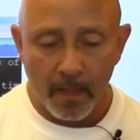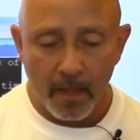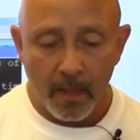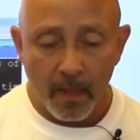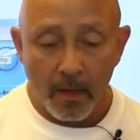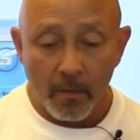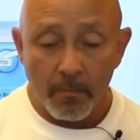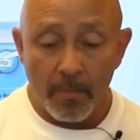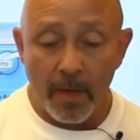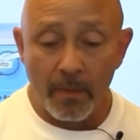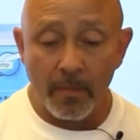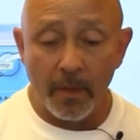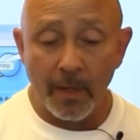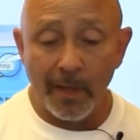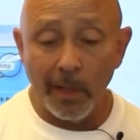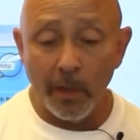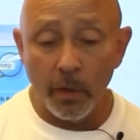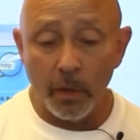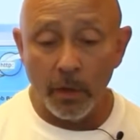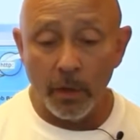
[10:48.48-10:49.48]
remember
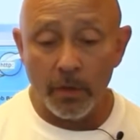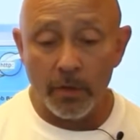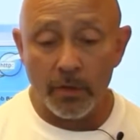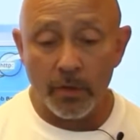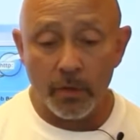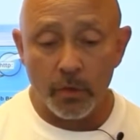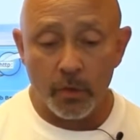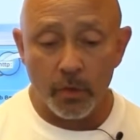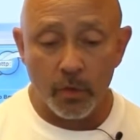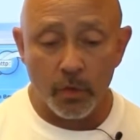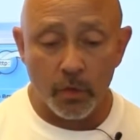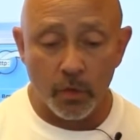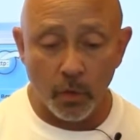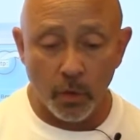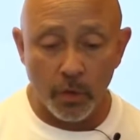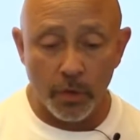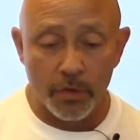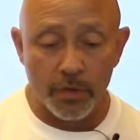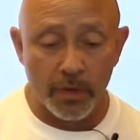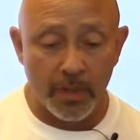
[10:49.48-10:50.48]
it learns
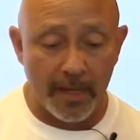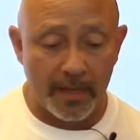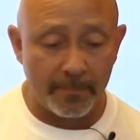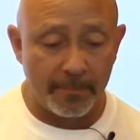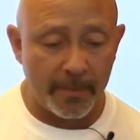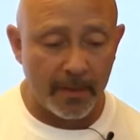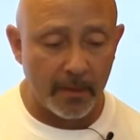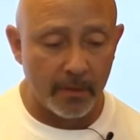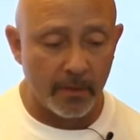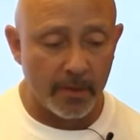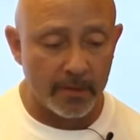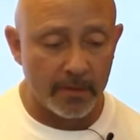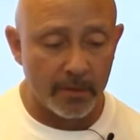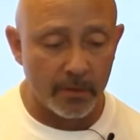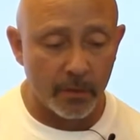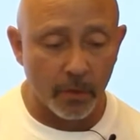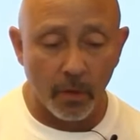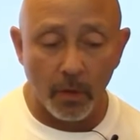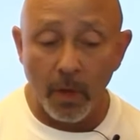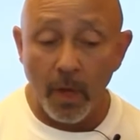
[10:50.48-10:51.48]
source IP addresses.
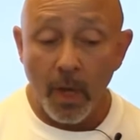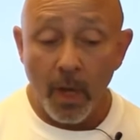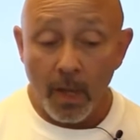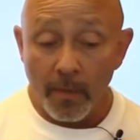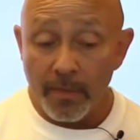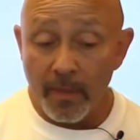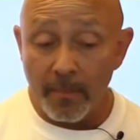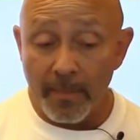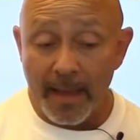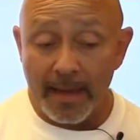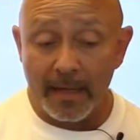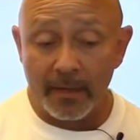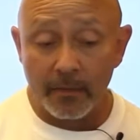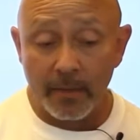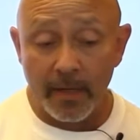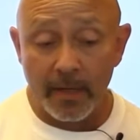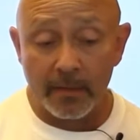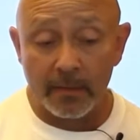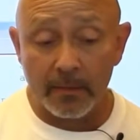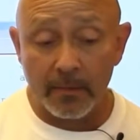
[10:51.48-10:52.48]
So the MAC
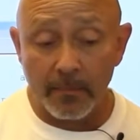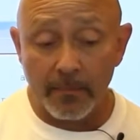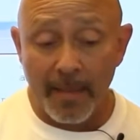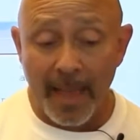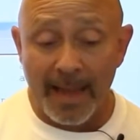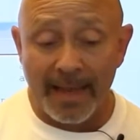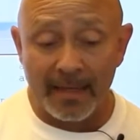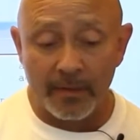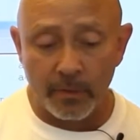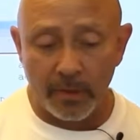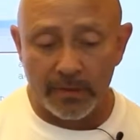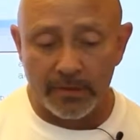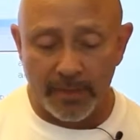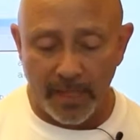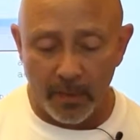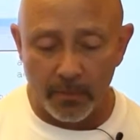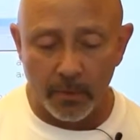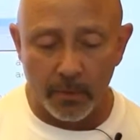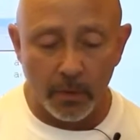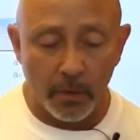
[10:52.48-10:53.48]
address
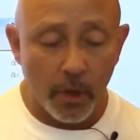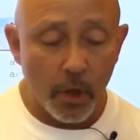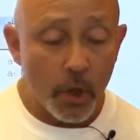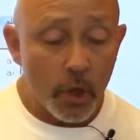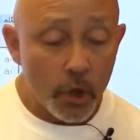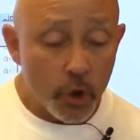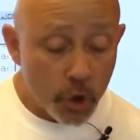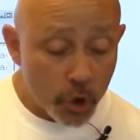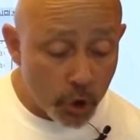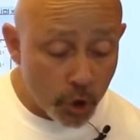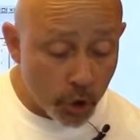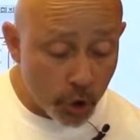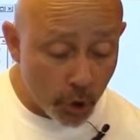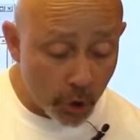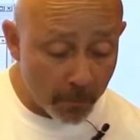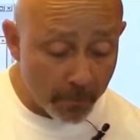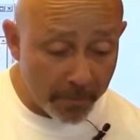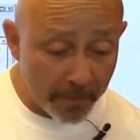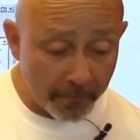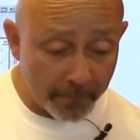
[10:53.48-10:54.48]
table
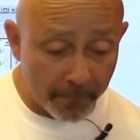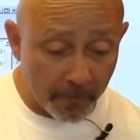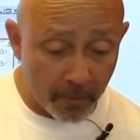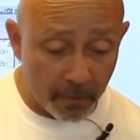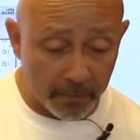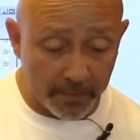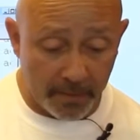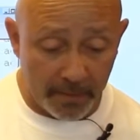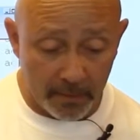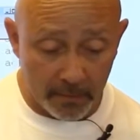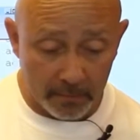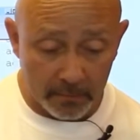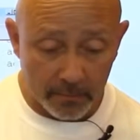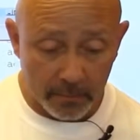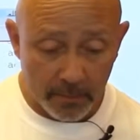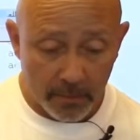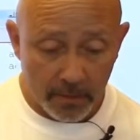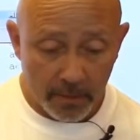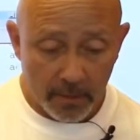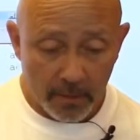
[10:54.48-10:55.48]
should be full now.
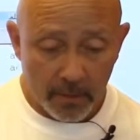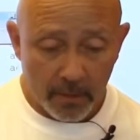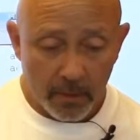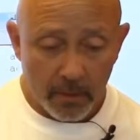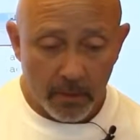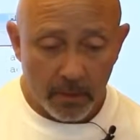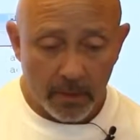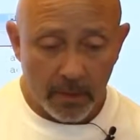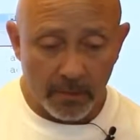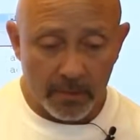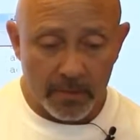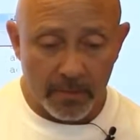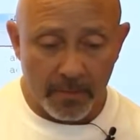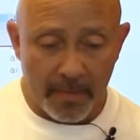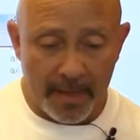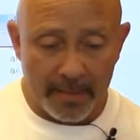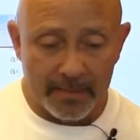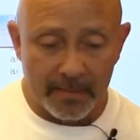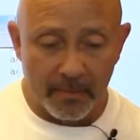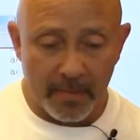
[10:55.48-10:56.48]
Let me
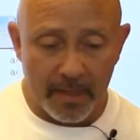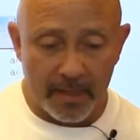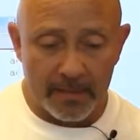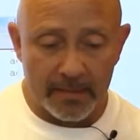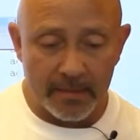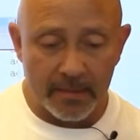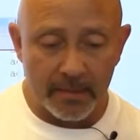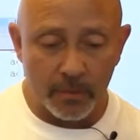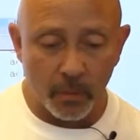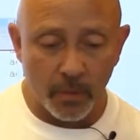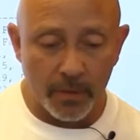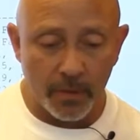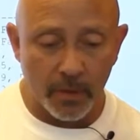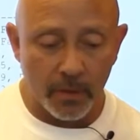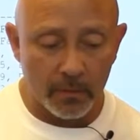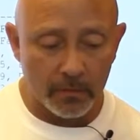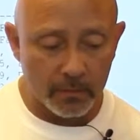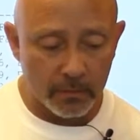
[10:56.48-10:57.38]
maximize this window